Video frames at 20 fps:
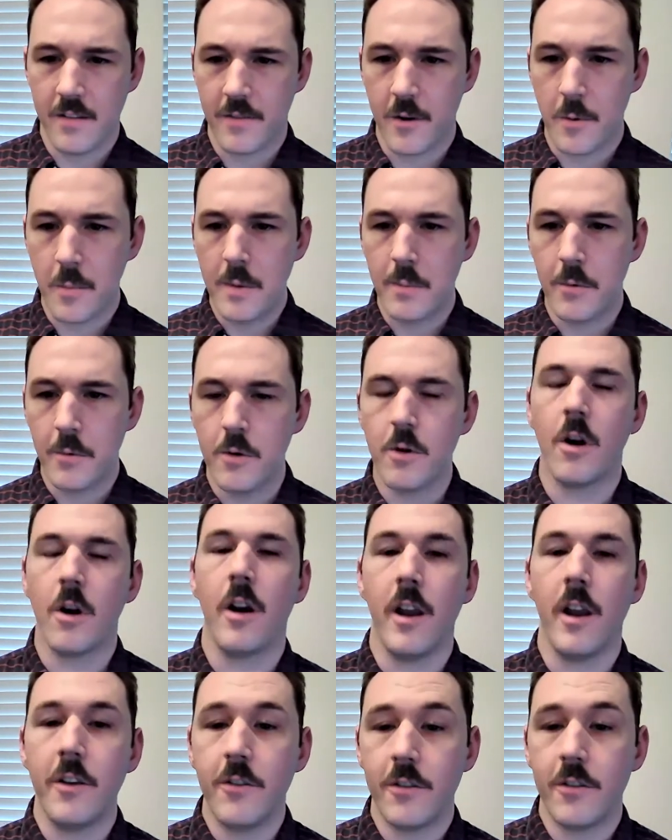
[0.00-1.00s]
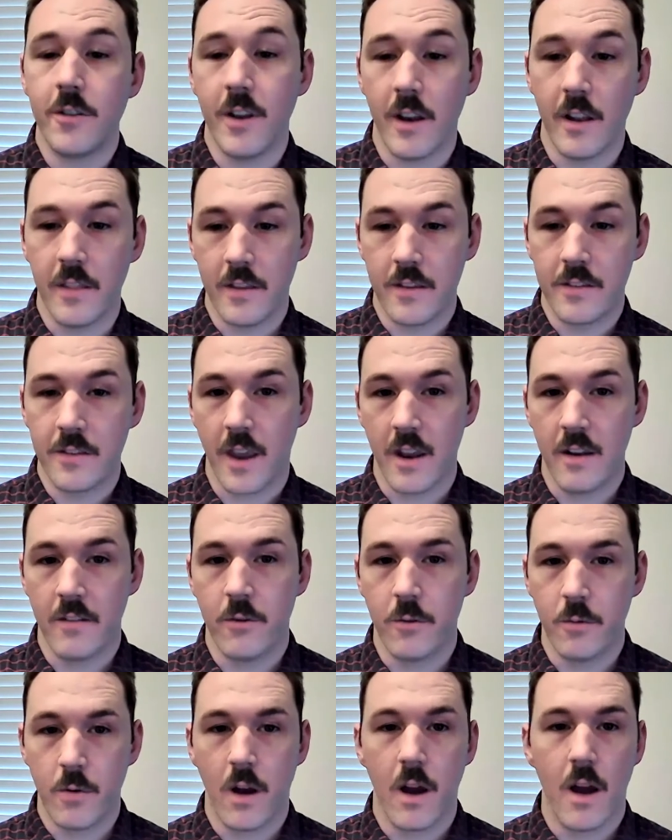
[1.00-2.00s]
for people who are interested in this kind
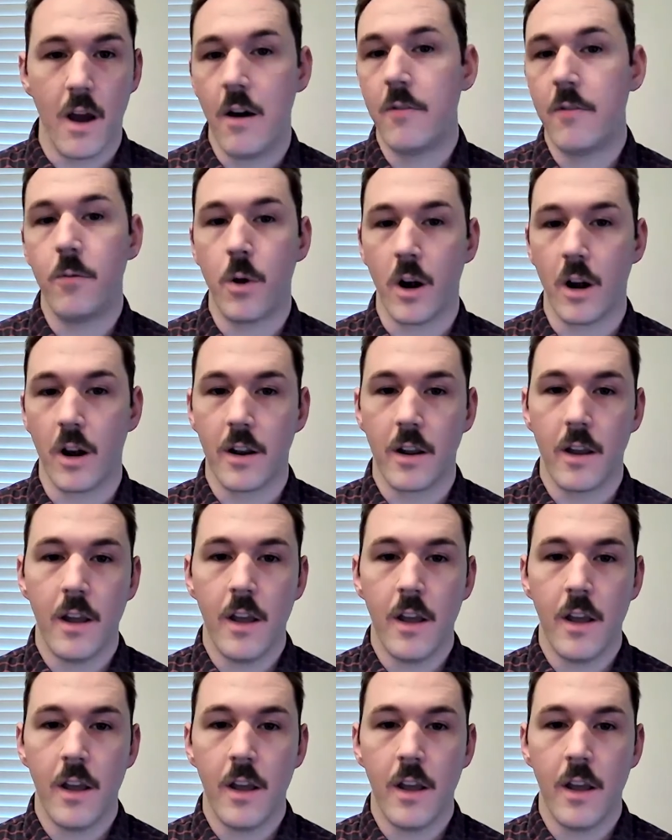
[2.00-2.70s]
of work,